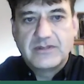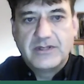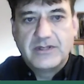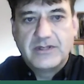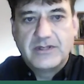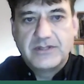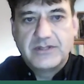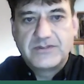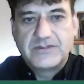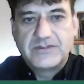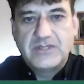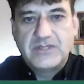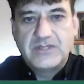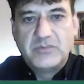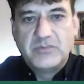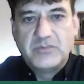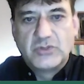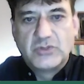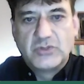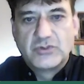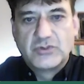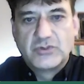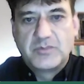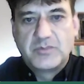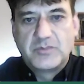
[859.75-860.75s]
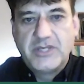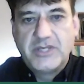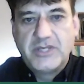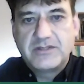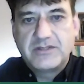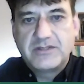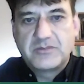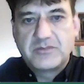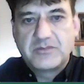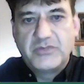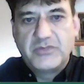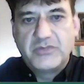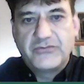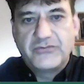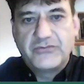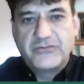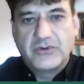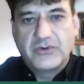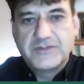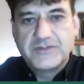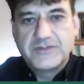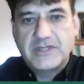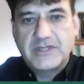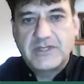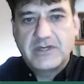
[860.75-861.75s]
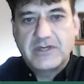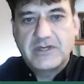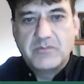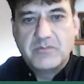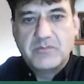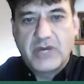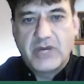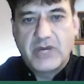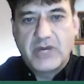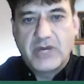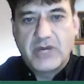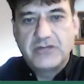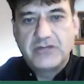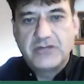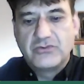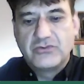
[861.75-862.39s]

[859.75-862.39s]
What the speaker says: seem to split before they can bind